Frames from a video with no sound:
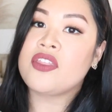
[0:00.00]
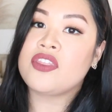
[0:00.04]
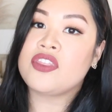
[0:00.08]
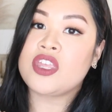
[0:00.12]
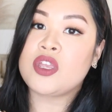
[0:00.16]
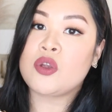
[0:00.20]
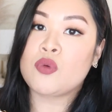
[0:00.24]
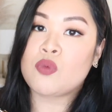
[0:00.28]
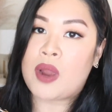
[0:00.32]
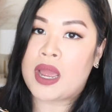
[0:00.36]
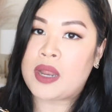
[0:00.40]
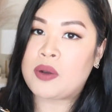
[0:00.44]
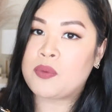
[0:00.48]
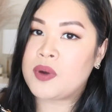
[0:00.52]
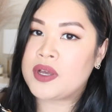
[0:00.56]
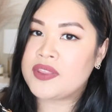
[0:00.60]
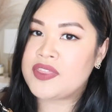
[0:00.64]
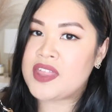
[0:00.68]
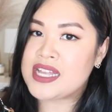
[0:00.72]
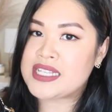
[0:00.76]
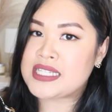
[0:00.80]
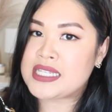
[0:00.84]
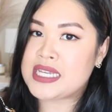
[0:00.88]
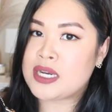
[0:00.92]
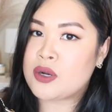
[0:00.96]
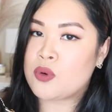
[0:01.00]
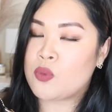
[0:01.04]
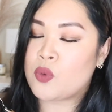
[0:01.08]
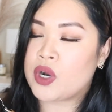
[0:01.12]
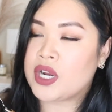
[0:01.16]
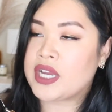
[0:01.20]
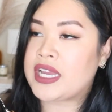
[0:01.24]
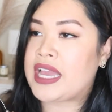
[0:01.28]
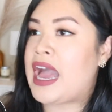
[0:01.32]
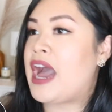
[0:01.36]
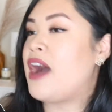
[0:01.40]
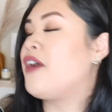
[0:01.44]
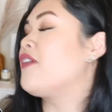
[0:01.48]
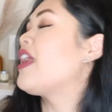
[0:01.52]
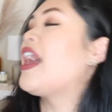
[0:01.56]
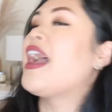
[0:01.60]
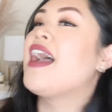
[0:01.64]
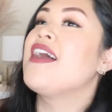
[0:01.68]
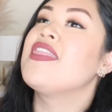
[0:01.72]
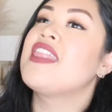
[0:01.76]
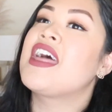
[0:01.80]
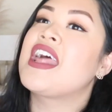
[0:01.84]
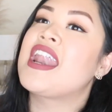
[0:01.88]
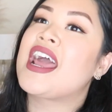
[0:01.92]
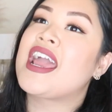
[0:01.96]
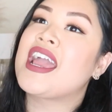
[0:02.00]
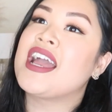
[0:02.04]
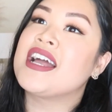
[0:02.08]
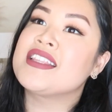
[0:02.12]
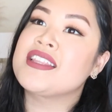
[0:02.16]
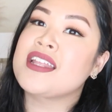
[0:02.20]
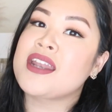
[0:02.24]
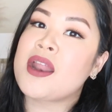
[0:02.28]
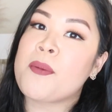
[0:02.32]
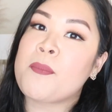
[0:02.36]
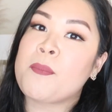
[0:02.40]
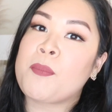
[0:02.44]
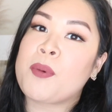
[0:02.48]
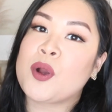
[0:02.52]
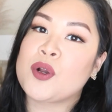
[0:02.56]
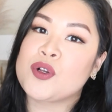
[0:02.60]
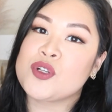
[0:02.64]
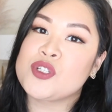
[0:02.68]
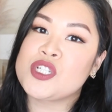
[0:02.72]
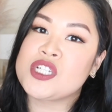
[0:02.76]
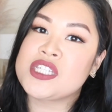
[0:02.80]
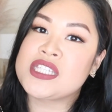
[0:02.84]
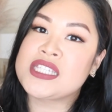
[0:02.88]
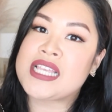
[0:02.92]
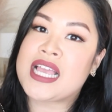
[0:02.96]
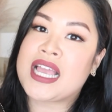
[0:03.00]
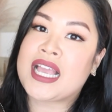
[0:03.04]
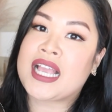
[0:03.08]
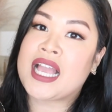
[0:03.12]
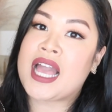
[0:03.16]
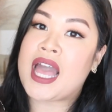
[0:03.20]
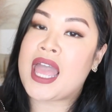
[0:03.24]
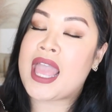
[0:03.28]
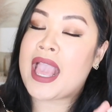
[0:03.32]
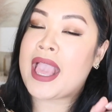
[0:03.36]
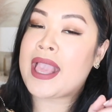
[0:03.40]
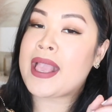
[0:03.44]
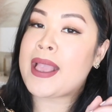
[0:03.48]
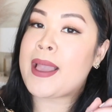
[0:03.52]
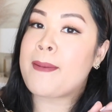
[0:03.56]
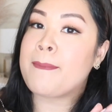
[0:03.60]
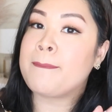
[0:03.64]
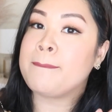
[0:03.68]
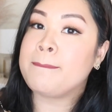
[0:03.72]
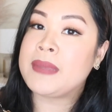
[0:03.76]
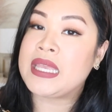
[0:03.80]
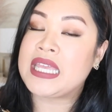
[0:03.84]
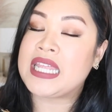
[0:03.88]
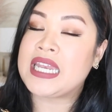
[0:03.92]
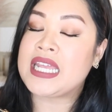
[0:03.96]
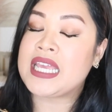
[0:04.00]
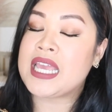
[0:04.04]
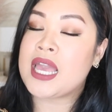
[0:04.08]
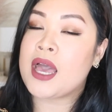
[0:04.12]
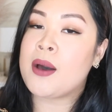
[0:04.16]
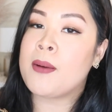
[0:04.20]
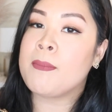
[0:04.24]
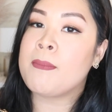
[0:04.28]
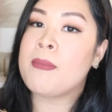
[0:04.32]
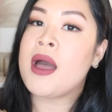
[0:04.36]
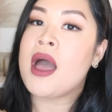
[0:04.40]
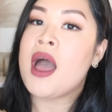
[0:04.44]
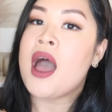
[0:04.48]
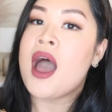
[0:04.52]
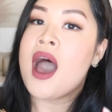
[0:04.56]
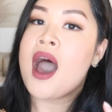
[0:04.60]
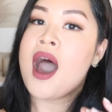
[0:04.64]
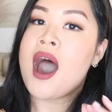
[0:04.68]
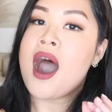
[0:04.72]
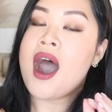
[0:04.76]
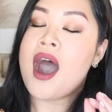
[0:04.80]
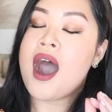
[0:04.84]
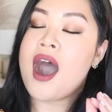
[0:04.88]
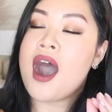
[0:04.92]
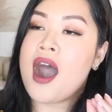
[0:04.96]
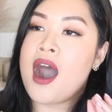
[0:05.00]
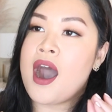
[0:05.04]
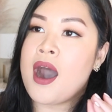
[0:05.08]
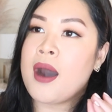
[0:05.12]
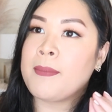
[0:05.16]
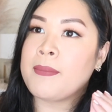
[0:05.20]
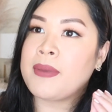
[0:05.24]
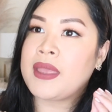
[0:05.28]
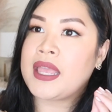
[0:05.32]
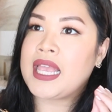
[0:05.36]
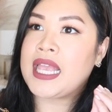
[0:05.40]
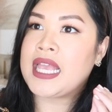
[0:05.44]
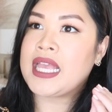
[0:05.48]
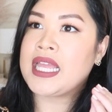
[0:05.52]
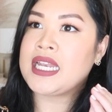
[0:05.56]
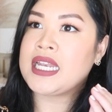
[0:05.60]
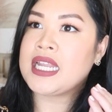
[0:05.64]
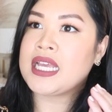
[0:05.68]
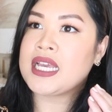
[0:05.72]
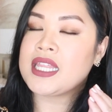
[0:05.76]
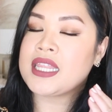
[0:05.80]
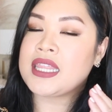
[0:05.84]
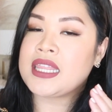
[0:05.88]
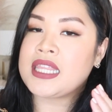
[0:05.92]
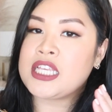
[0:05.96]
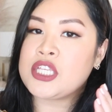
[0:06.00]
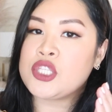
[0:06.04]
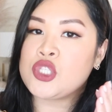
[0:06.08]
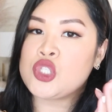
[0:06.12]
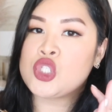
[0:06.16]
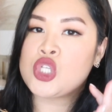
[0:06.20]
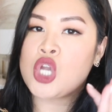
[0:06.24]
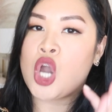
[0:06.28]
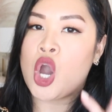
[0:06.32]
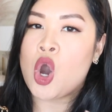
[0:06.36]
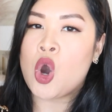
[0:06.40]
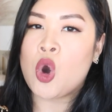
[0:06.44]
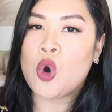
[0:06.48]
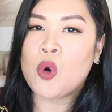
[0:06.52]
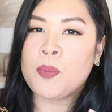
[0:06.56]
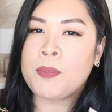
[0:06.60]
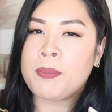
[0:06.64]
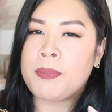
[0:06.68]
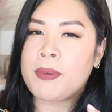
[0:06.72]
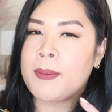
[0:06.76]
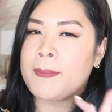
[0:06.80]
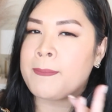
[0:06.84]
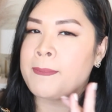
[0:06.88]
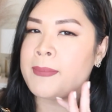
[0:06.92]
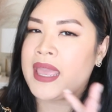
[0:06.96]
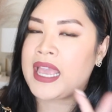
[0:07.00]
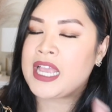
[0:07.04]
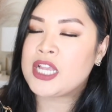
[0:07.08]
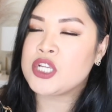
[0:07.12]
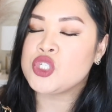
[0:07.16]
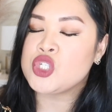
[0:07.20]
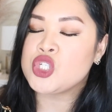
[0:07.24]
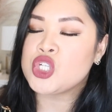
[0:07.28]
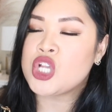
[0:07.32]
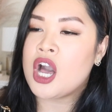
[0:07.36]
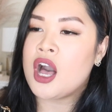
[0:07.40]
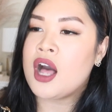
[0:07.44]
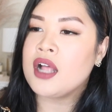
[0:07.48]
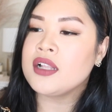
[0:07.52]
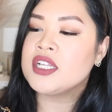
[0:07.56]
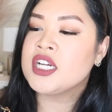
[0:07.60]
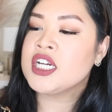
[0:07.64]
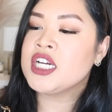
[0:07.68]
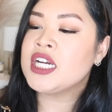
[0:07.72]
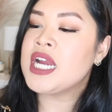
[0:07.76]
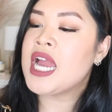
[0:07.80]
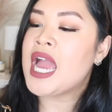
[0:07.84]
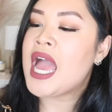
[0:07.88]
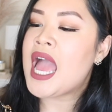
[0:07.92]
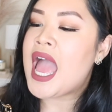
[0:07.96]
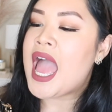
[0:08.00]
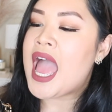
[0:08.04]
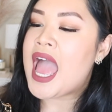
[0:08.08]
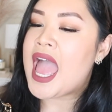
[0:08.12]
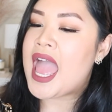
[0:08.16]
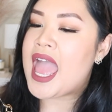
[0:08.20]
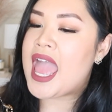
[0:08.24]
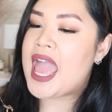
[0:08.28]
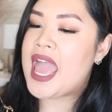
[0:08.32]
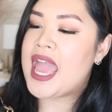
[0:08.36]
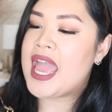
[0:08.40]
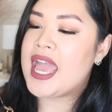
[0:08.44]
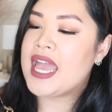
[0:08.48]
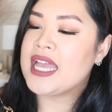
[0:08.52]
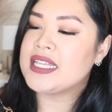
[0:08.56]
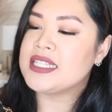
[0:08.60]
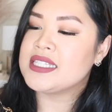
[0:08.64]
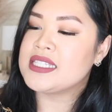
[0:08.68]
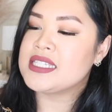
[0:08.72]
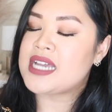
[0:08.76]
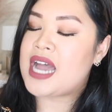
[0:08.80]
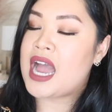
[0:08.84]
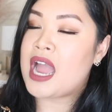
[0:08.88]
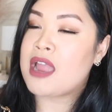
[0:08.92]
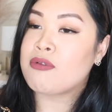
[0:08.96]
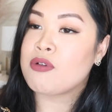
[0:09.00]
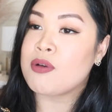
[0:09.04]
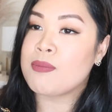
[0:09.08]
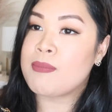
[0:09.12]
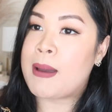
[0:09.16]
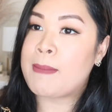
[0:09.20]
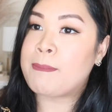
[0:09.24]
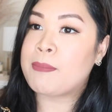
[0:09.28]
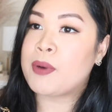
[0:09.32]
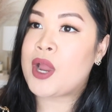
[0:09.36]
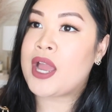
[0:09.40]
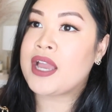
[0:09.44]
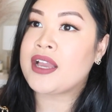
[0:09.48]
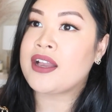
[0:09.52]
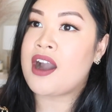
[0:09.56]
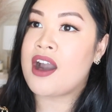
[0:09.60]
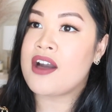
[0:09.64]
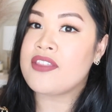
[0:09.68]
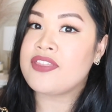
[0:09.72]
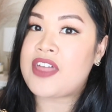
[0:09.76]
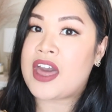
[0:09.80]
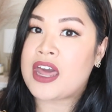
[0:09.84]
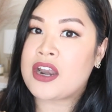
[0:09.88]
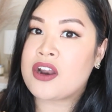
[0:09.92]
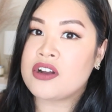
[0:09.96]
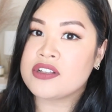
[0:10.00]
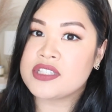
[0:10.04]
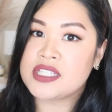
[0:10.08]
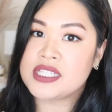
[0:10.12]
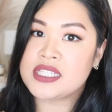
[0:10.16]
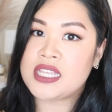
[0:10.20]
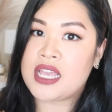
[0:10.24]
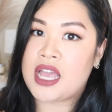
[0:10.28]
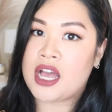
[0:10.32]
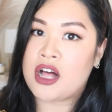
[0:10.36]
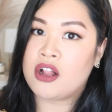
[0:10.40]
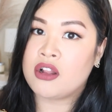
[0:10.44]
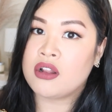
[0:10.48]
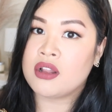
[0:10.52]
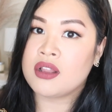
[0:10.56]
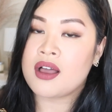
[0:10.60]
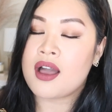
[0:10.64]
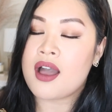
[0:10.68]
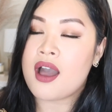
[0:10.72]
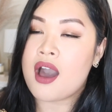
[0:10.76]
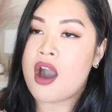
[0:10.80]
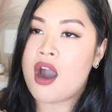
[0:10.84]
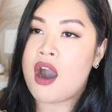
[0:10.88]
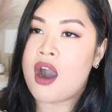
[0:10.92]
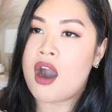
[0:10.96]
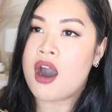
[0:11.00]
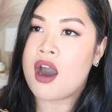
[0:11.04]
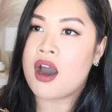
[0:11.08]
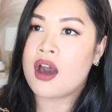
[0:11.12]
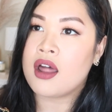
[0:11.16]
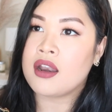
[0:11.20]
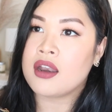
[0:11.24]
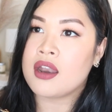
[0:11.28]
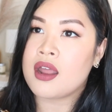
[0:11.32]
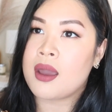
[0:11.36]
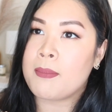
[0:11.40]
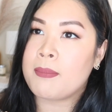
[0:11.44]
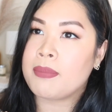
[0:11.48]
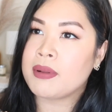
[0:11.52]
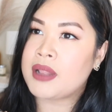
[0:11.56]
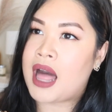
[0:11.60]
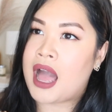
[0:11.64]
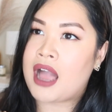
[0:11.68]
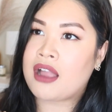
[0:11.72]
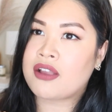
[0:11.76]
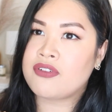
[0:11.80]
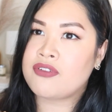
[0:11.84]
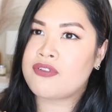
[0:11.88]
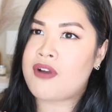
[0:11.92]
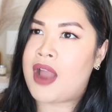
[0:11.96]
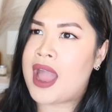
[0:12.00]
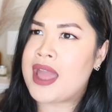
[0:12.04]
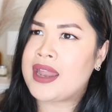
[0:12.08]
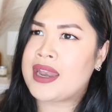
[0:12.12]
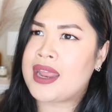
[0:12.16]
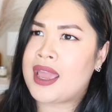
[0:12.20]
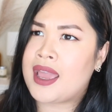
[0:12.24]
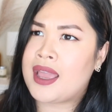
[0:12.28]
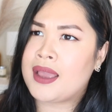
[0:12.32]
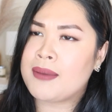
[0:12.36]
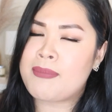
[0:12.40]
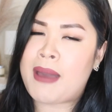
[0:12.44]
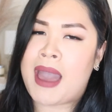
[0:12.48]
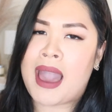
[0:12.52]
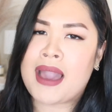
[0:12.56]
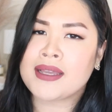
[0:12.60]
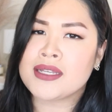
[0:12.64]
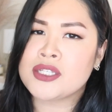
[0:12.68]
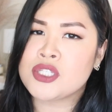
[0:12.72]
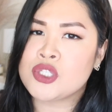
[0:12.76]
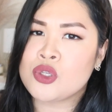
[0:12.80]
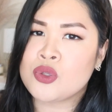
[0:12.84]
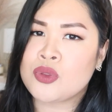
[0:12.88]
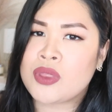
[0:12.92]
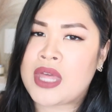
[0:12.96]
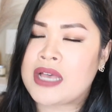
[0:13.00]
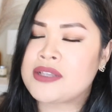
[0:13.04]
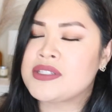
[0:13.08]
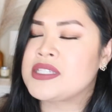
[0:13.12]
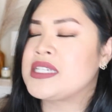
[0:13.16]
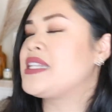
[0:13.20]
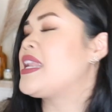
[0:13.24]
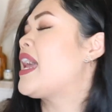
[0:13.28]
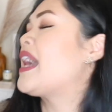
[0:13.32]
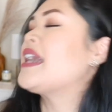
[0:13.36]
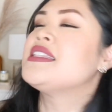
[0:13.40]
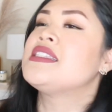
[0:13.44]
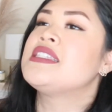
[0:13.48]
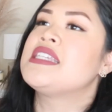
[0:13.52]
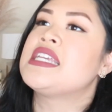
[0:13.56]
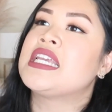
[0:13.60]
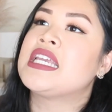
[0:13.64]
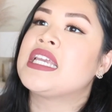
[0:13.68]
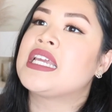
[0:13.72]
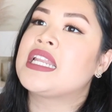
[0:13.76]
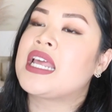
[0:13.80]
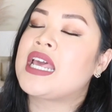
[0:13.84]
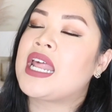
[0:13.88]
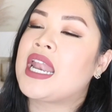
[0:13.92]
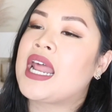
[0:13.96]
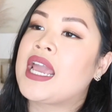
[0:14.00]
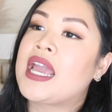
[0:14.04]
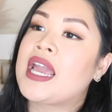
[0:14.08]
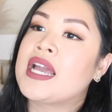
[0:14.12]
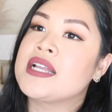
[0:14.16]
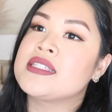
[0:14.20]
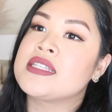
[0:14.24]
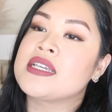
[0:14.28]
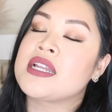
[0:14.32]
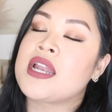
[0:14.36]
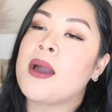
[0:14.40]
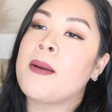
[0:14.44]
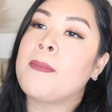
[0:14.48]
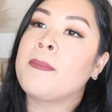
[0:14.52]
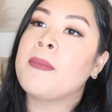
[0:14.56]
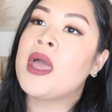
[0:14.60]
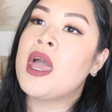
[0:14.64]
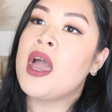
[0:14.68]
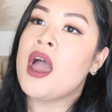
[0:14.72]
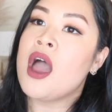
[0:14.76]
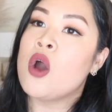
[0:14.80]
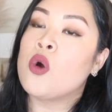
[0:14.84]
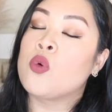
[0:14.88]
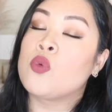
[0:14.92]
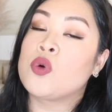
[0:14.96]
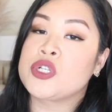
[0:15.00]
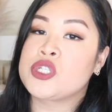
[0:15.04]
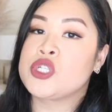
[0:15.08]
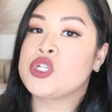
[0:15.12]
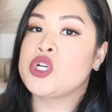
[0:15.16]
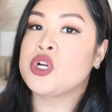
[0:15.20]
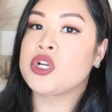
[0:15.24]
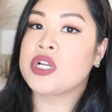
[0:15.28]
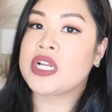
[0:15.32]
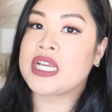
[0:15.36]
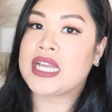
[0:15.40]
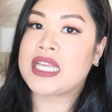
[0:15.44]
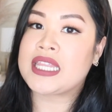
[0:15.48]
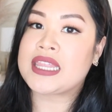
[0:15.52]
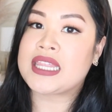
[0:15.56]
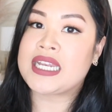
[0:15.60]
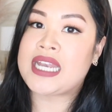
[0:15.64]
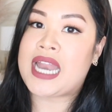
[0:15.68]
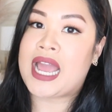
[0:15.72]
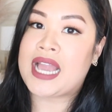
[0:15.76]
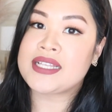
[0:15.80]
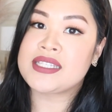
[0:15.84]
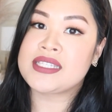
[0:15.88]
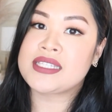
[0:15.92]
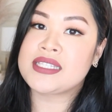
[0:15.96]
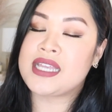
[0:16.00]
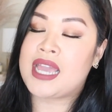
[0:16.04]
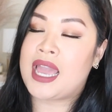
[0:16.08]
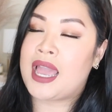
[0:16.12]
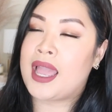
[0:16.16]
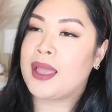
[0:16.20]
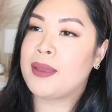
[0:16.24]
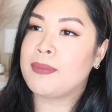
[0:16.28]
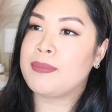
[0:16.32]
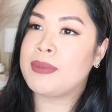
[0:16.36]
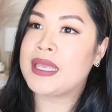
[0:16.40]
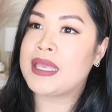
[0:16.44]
The red one that didn't work out, and then I ended up purchasing a medium in the taupe beige color. And I remember I got that on sale on Black Friday back in 2019, and I ended up returning it the next day